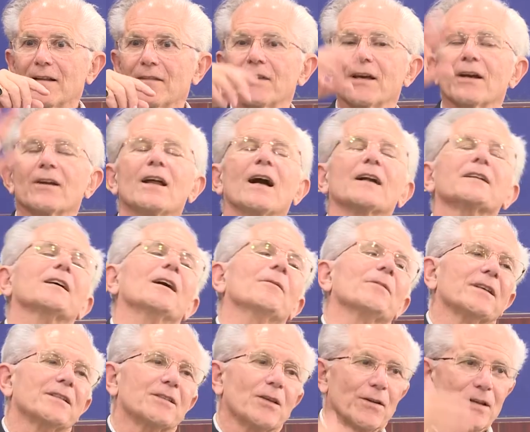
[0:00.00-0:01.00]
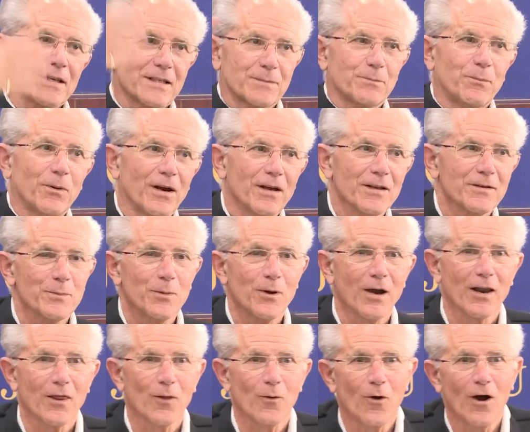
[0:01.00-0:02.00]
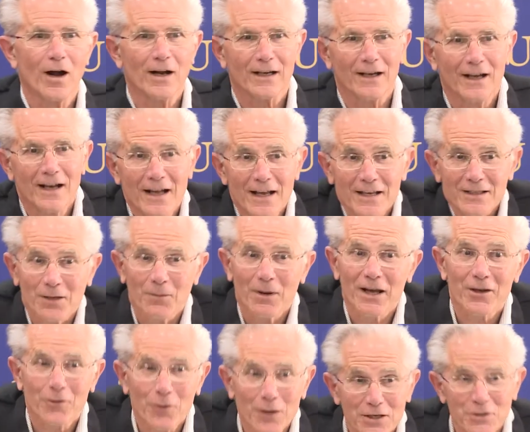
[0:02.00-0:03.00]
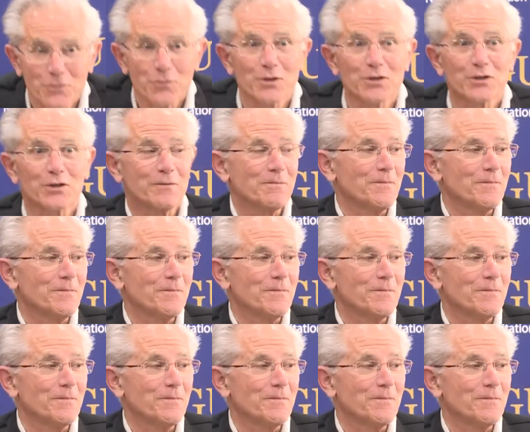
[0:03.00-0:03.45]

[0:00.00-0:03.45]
Yeah. They're not coming. So this is part of the walkout. So my question was...